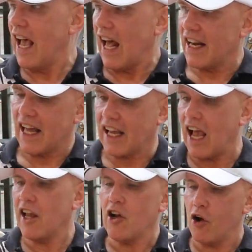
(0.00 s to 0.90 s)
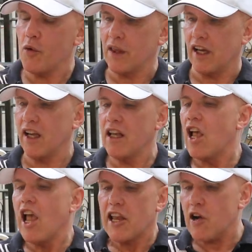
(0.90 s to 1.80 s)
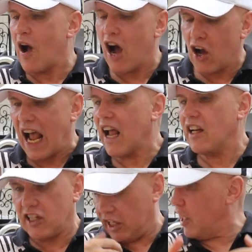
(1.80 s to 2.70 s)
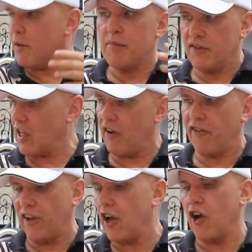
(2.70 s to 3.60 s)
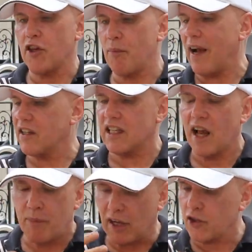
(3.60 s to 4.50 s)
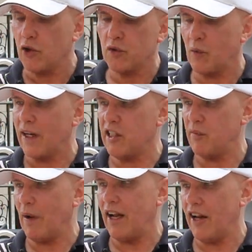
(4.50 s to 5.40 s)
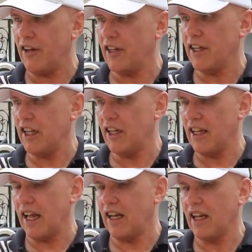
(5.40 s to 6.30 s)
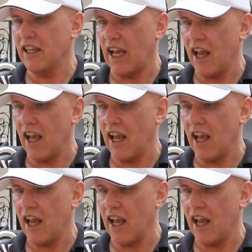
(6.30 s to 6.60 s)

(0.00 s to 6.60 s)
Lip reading: And like, I go there, you know, I keep myself fit on the bags and that, but I don't do any sparring and that, like,